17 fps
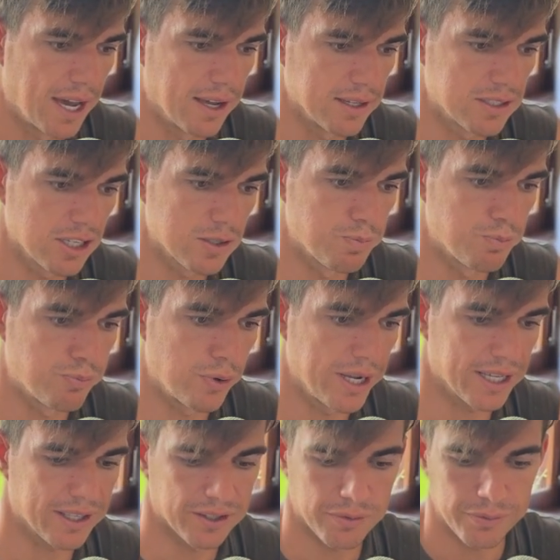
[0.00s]
Just
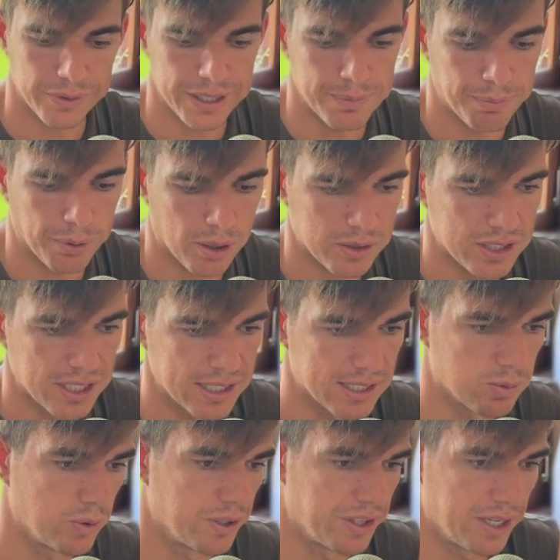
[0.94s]
break 3
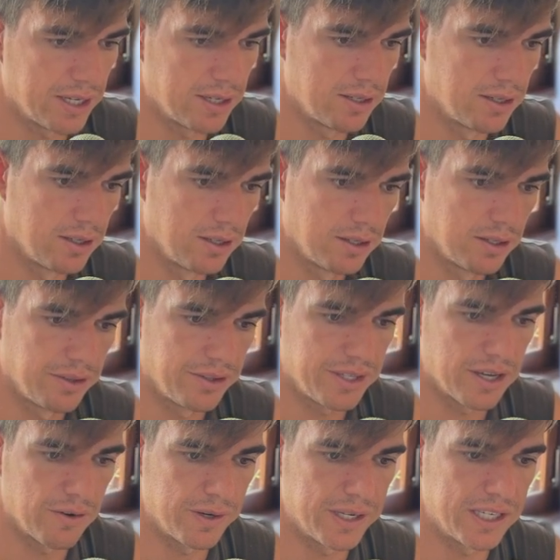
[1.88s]
boxes within
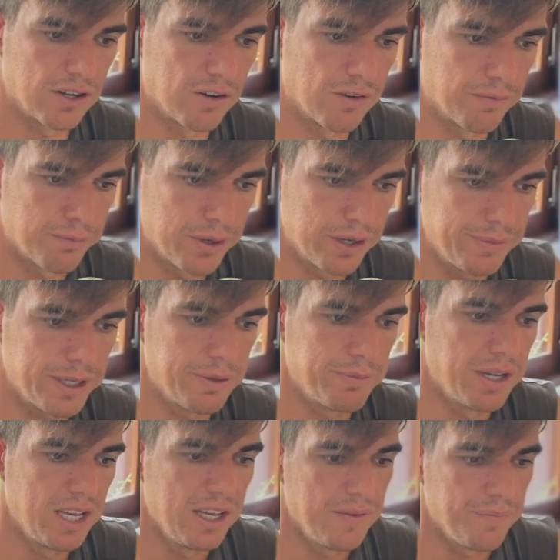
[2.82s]
the arena of
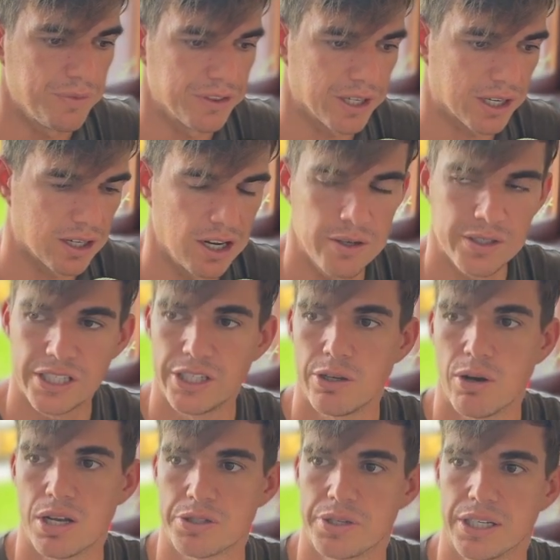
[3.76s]
premium. The closer
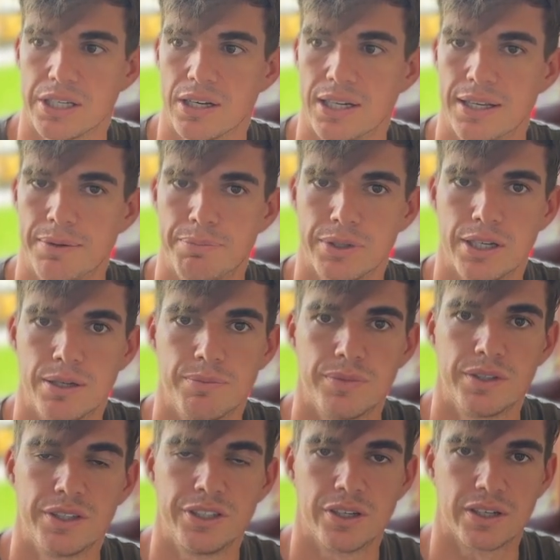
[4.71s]
you are to
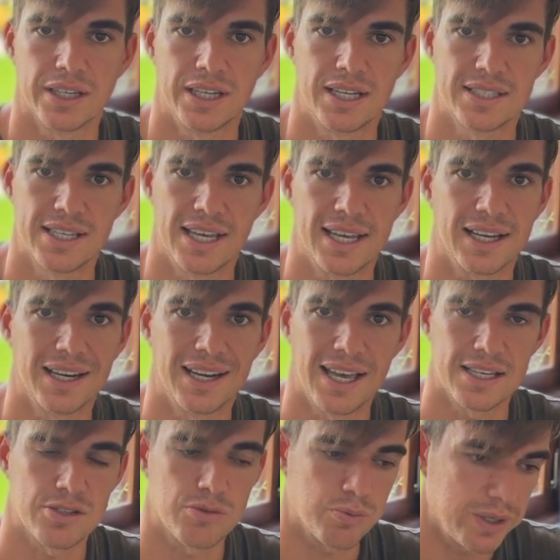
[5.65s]
equilibrium, you're going to take
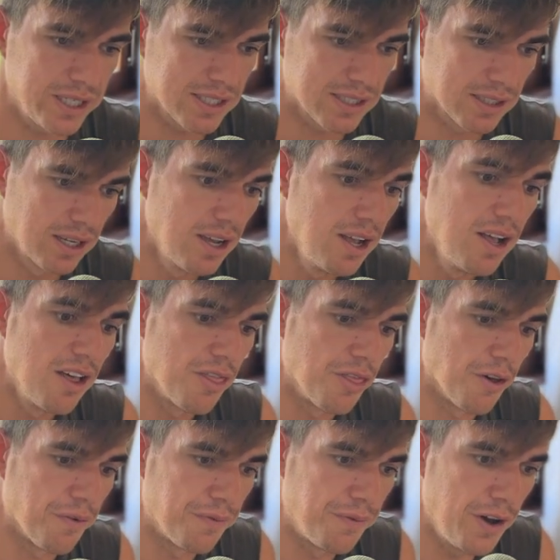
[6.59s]
less risk.
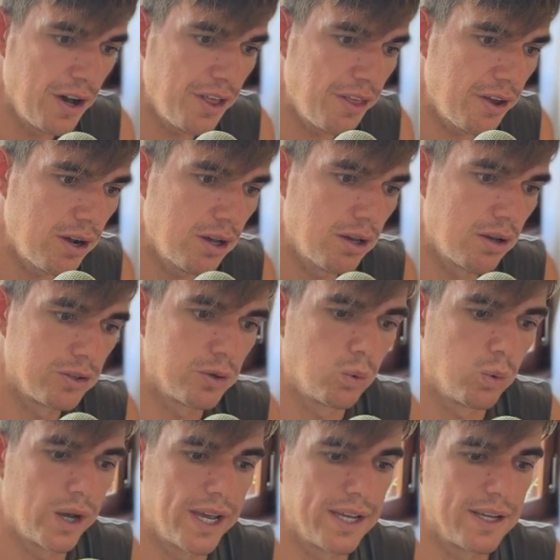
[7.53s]
The further
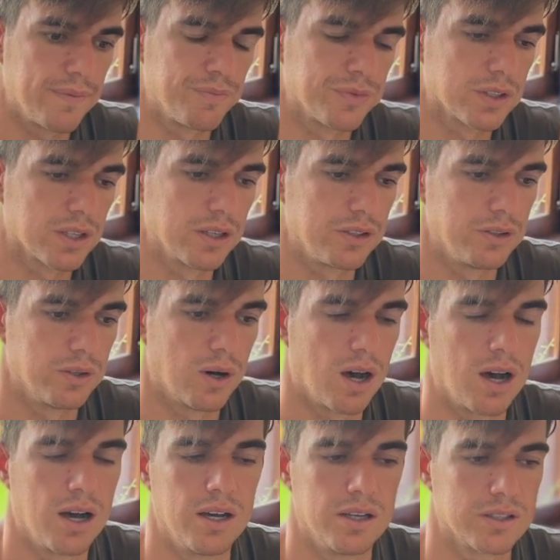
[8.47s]
away you
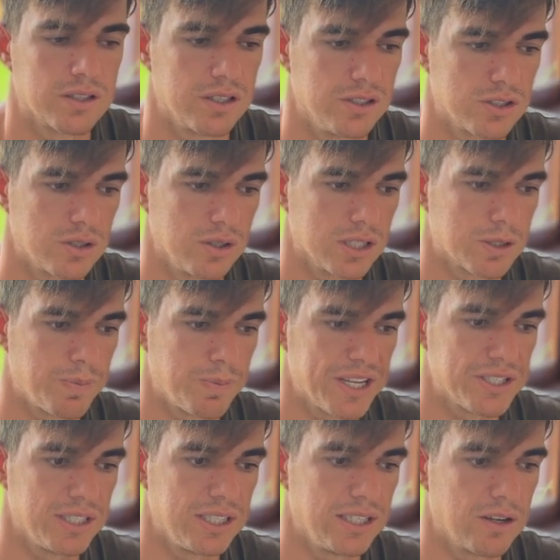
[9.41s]
are,
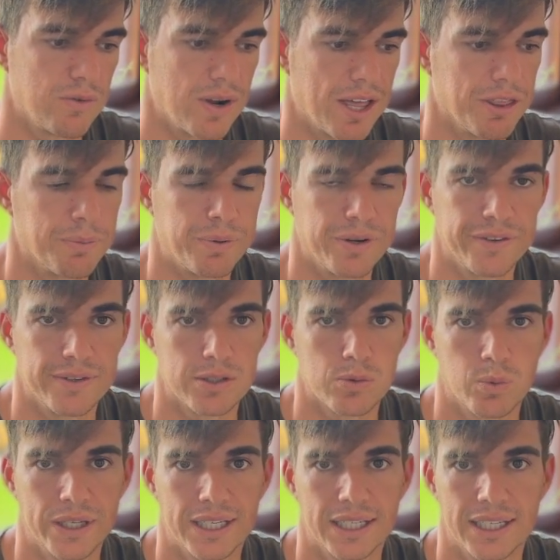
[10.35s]
especially around the
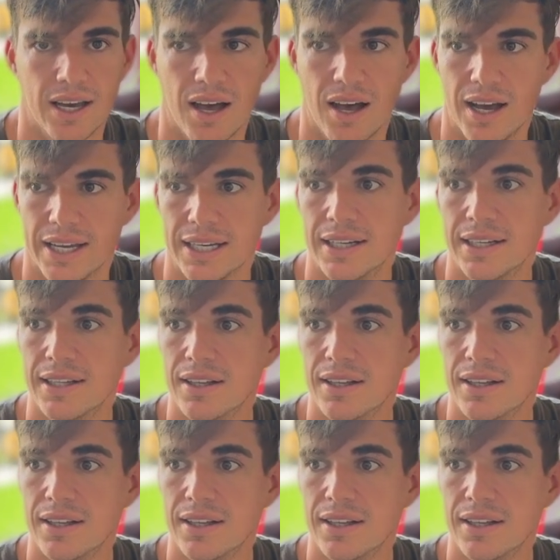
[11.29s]
previous weekly high,